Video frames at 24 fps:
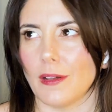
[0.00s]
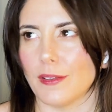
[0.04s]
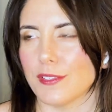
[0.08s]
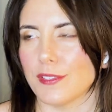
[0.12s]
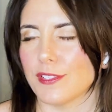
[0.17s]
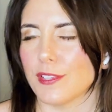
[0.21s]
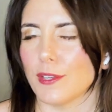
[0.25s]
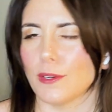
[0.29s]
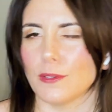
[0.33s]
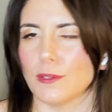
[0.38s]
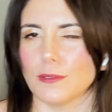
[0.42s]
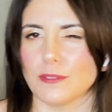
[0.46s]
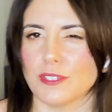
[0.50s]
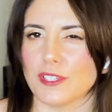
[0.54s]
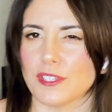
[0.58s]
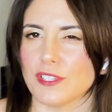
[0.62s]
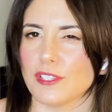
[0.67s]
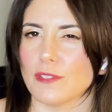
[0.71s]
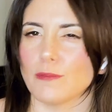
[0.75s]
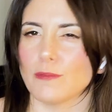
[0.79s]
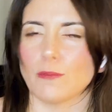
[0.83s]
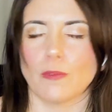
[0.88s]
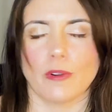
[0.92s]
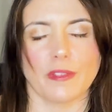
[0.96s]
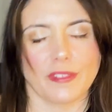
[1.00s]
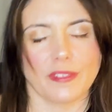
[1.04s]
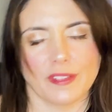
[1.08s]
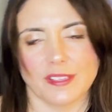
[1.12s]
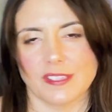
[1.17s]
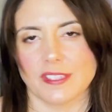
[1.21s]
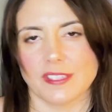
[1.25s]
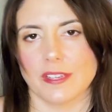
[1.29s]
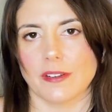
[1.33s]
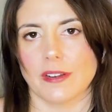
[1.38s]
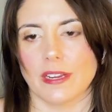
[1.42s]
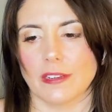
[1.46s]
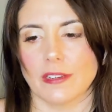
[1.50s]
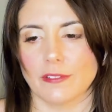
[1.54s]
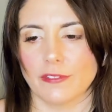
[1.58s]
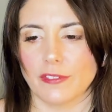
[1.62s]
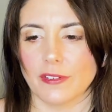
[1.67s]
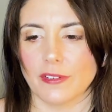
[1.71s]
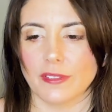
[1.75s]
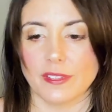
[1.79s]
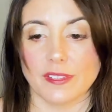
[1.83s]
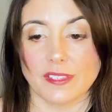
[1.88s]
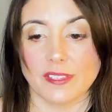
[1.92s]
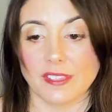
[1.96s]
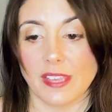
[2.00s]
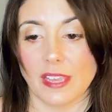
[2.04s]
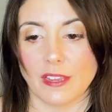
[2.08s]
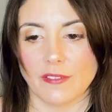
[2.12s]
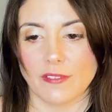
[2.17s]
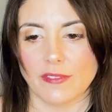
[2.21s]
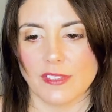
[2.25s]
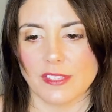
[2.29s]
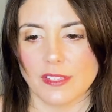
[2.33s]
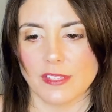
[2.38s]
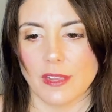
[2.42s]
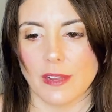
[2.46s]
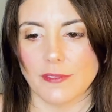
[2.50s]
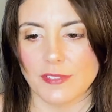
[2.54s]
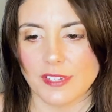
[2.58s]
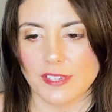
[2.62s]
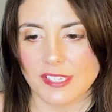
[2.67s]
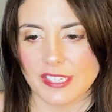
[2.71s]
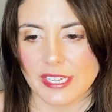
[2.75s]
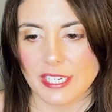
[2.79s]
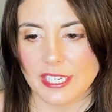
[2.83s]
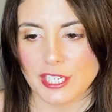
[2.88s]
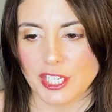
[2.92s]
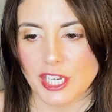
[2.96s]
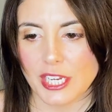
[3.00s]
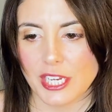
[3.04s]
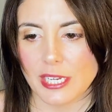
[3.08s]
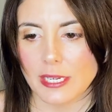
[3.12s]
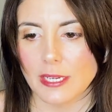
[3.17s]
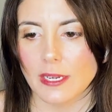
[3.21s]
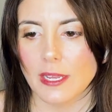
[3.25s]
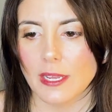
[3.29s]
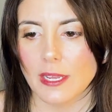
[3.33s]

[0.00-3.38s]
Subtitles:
also just worth considering for the sake of this conversation.